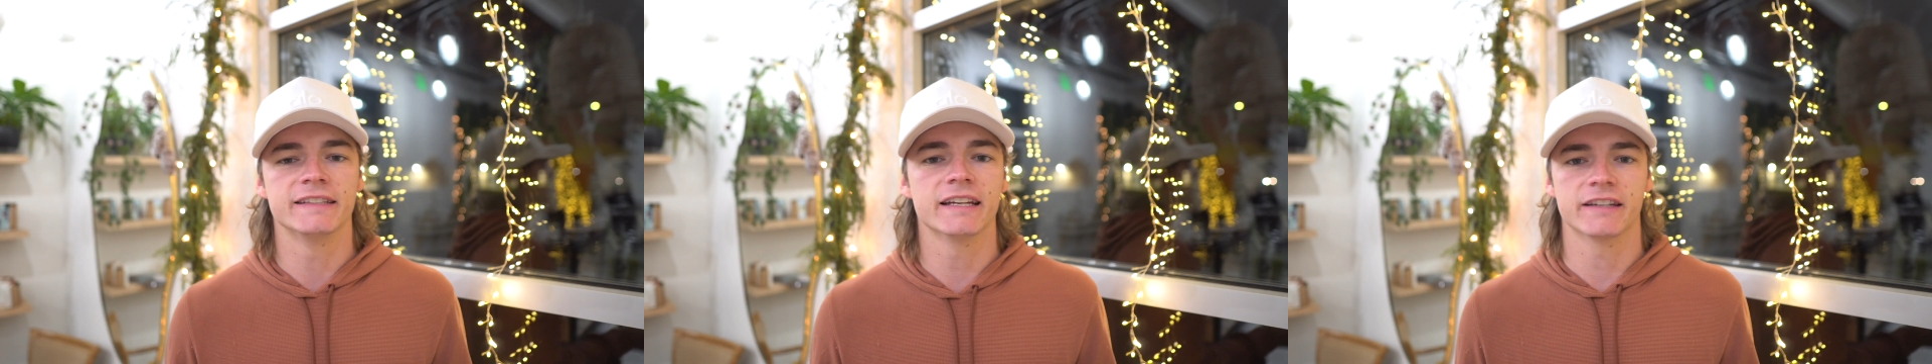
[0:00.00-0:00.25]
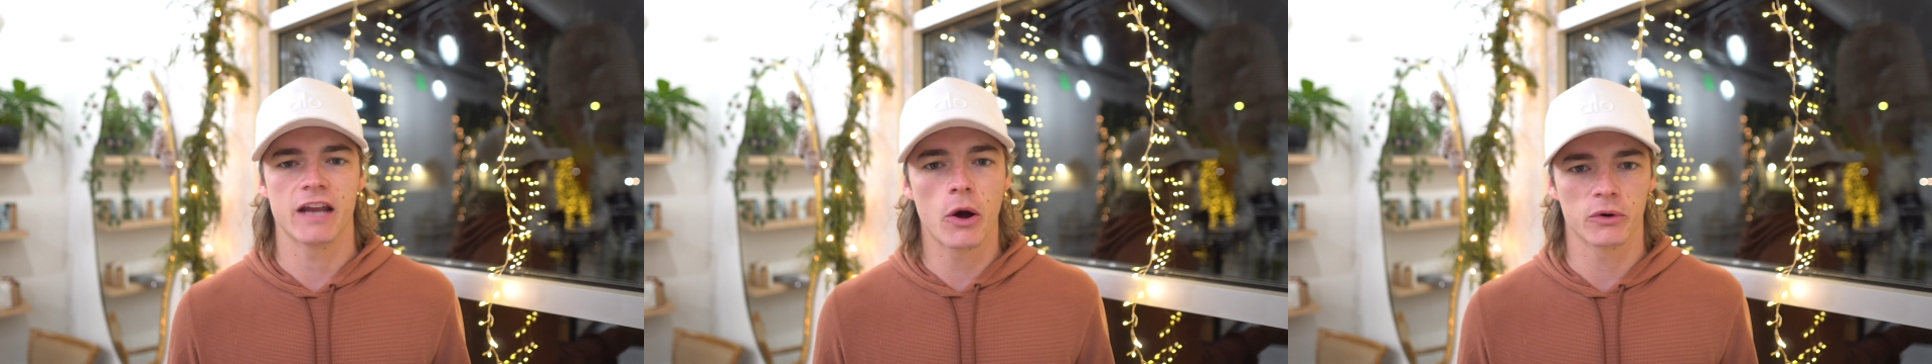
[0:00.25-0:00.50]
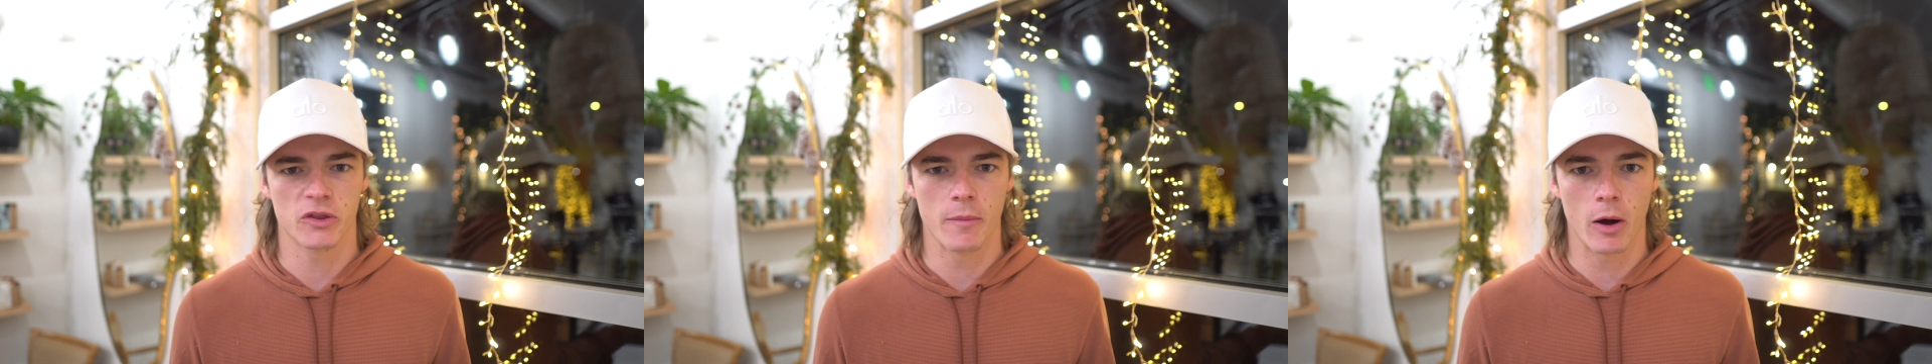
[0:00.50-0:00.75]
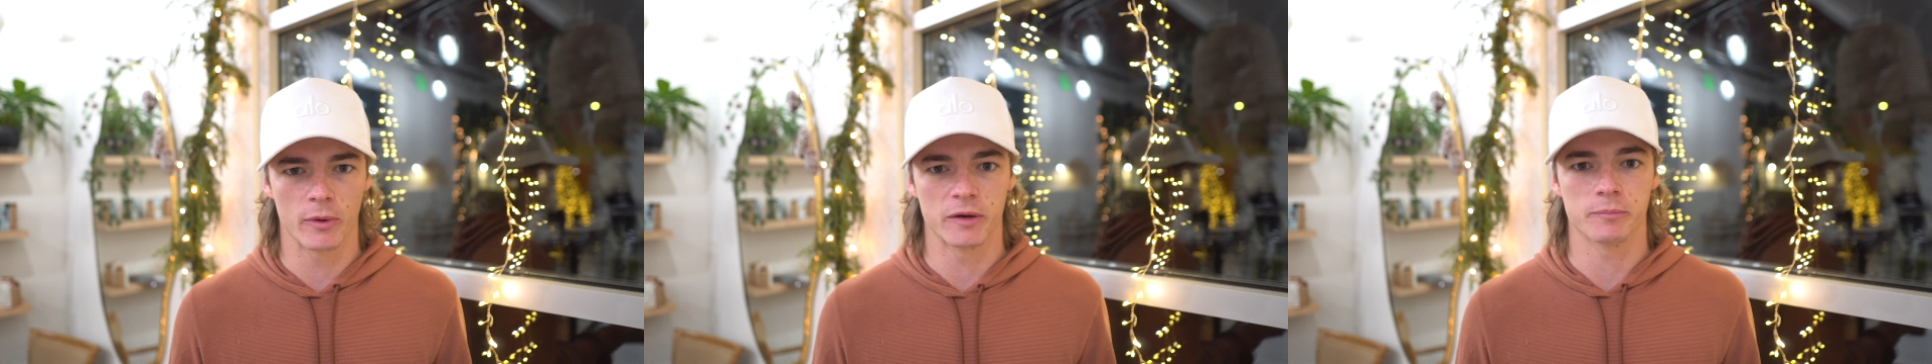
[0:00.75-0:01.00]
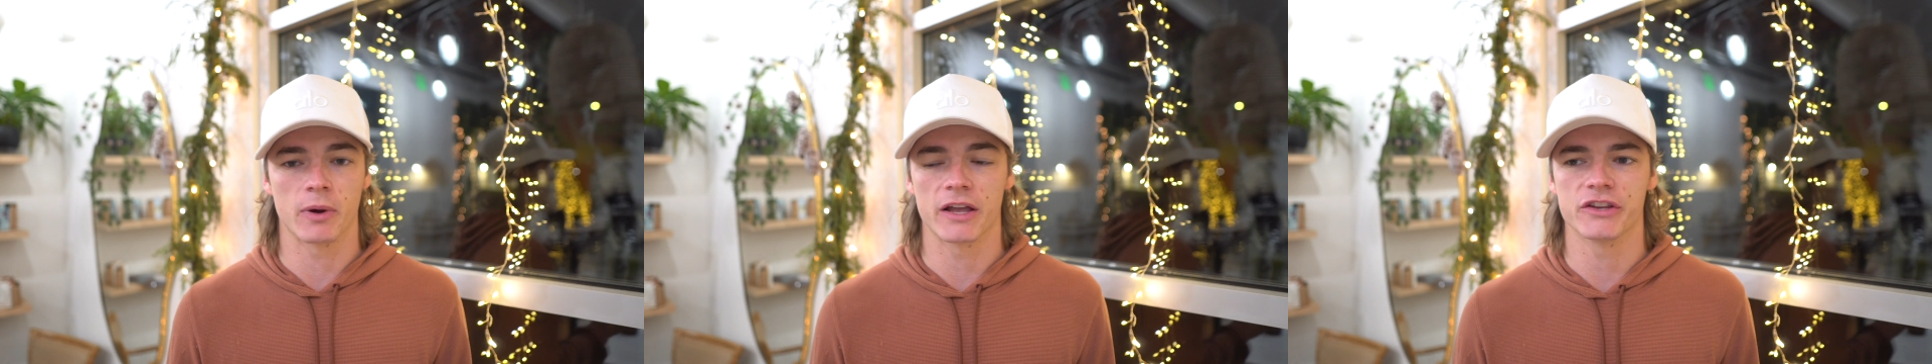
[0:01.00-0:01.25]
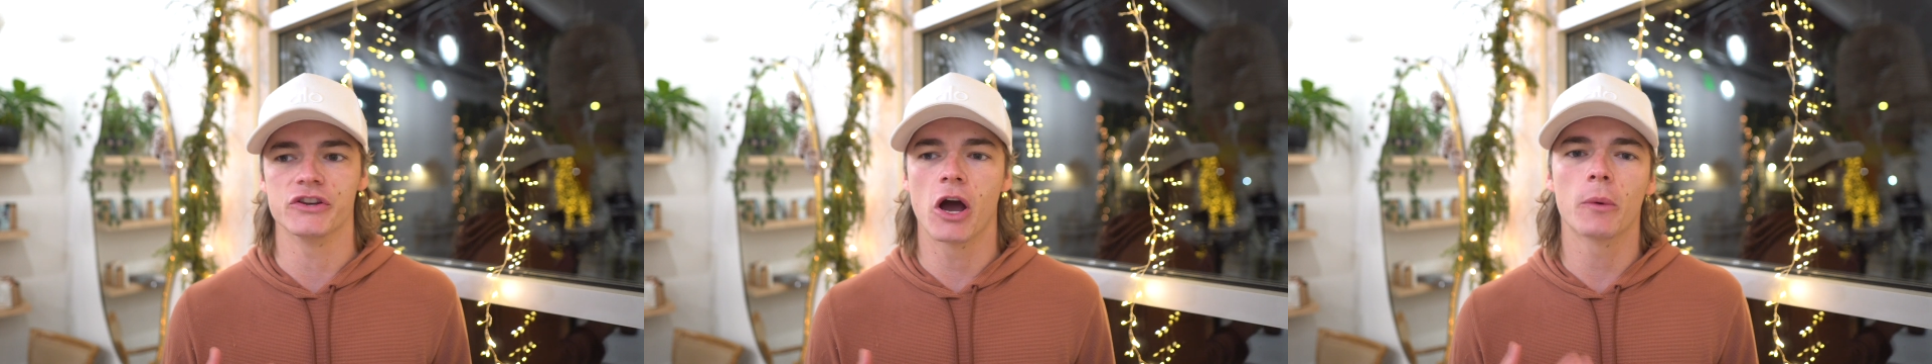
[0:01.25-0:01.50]
I didn't know in the moment,
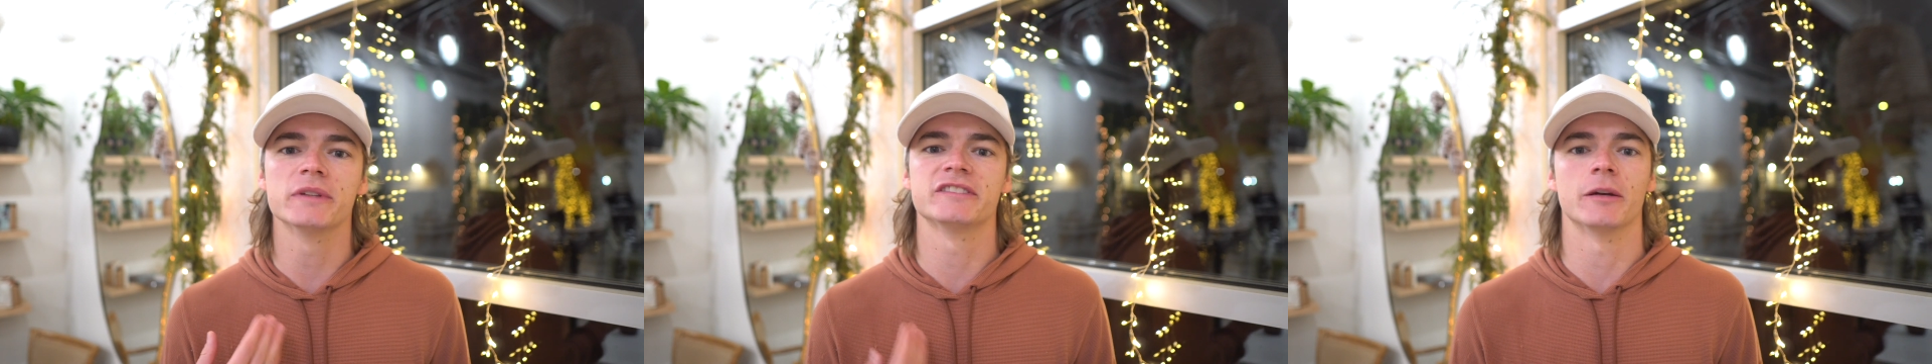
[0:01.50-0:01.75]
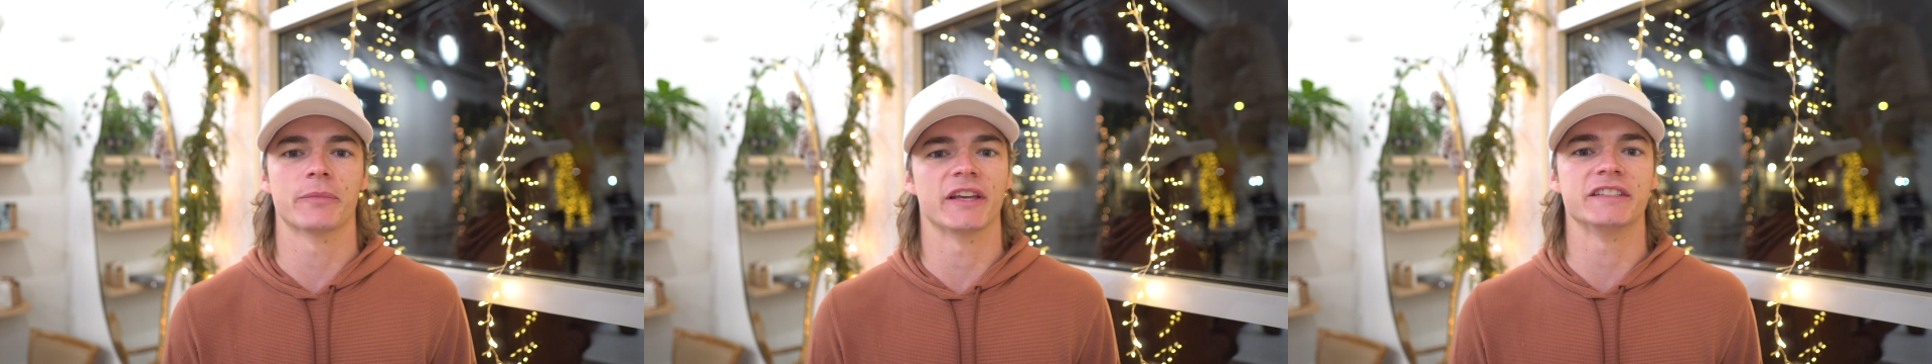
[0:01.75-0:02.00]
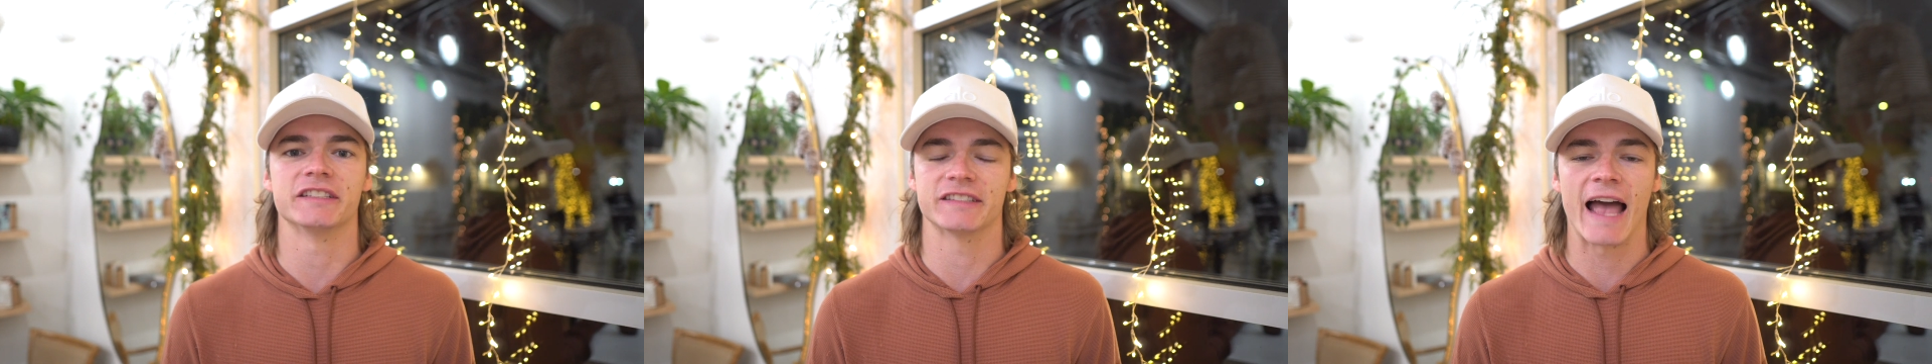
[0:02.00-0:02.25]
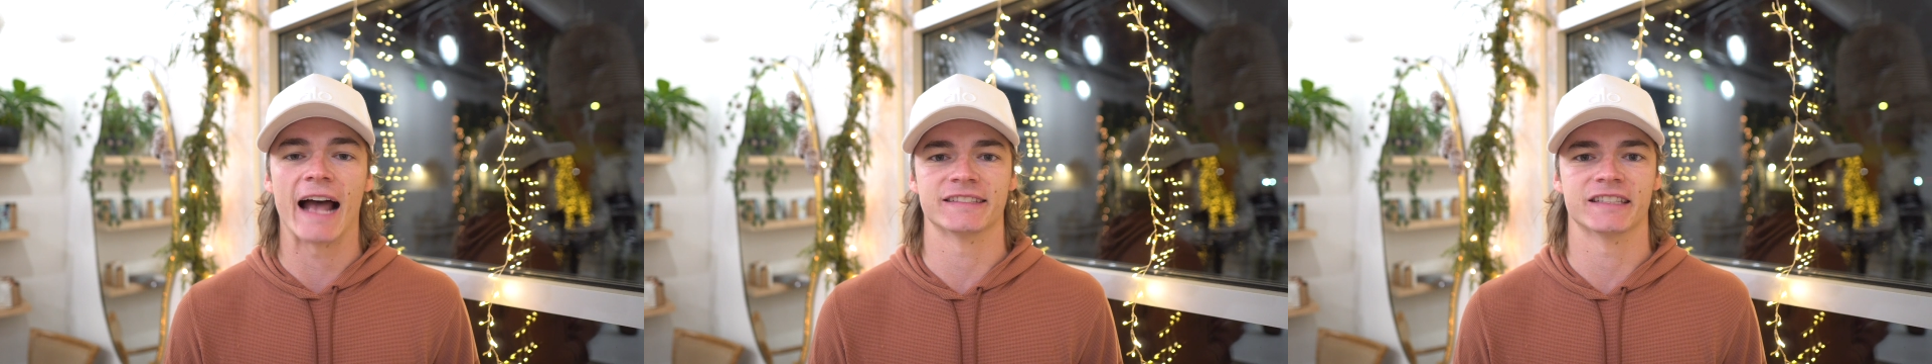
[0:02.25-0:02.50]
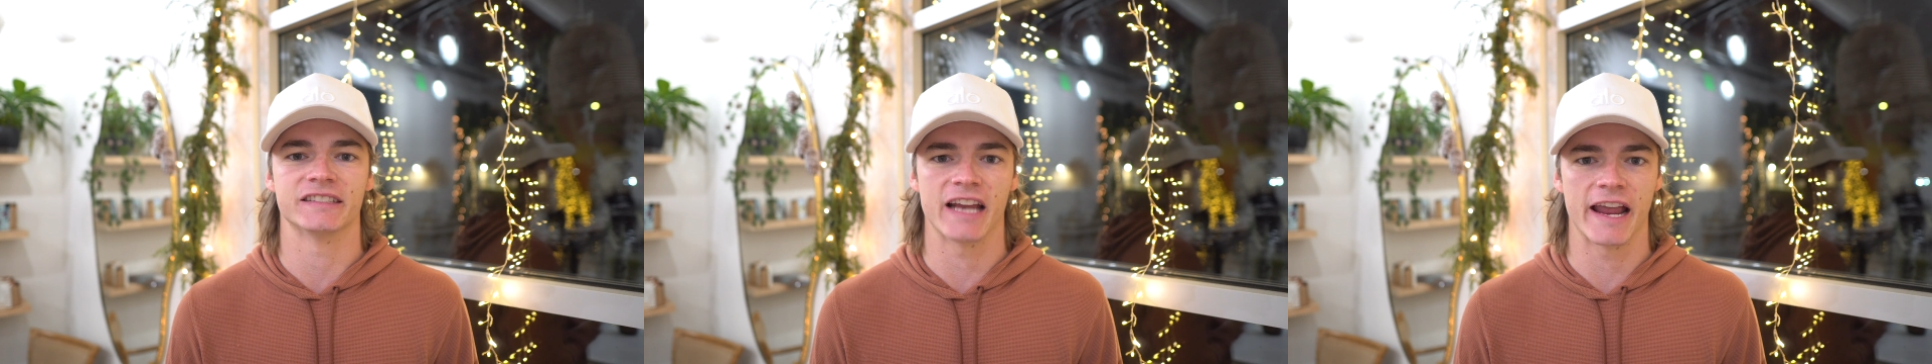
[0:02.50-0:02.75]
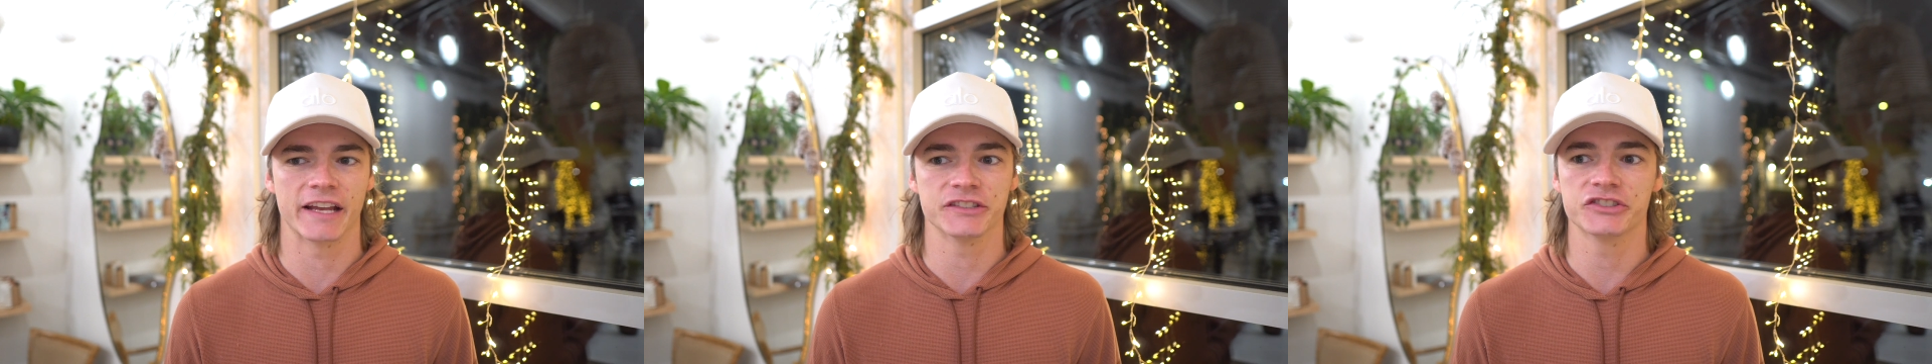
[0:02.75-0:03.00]
but you know when something just has to
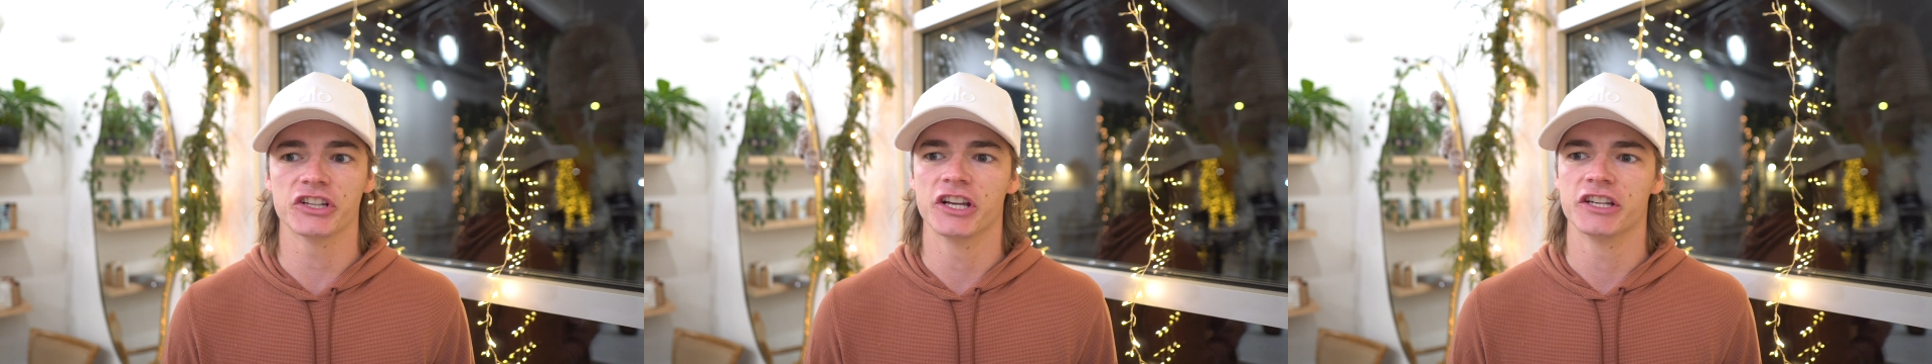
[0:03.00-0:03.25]
change?